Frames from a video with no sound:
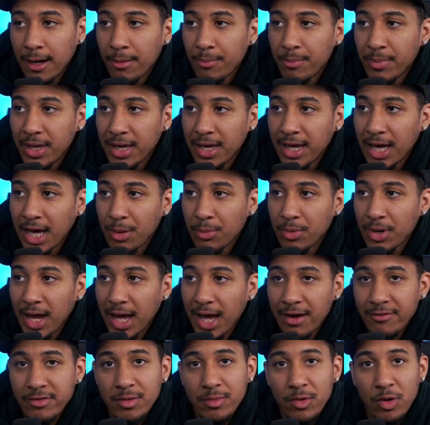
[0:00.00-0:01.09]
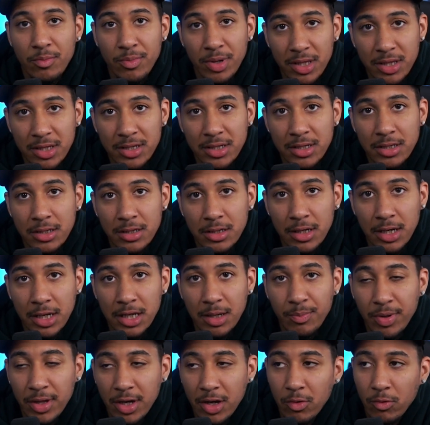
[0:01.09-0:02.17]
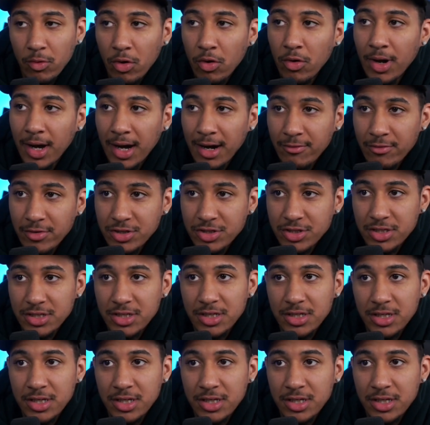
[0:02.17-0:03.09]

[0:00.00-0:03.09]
being able to have the mobility and the pick and roll coverage and